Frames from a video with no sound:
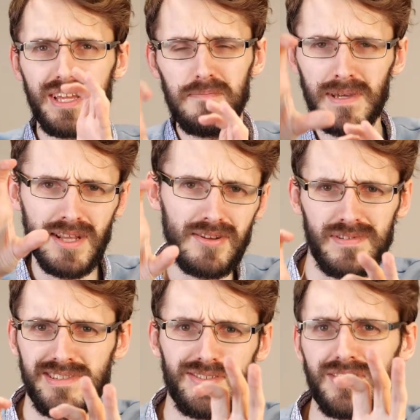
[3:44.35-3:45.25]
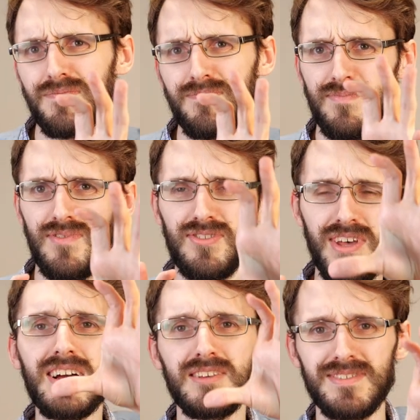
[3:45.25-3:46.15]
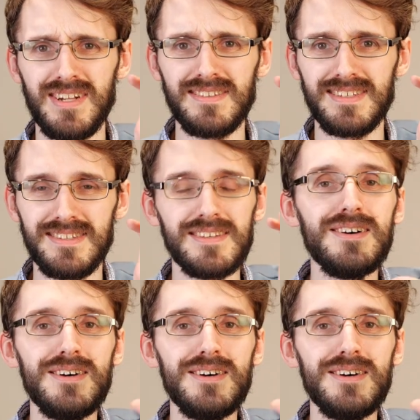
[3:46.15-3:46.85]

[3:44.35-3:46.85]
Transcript: that can mean in different sort of circumstances.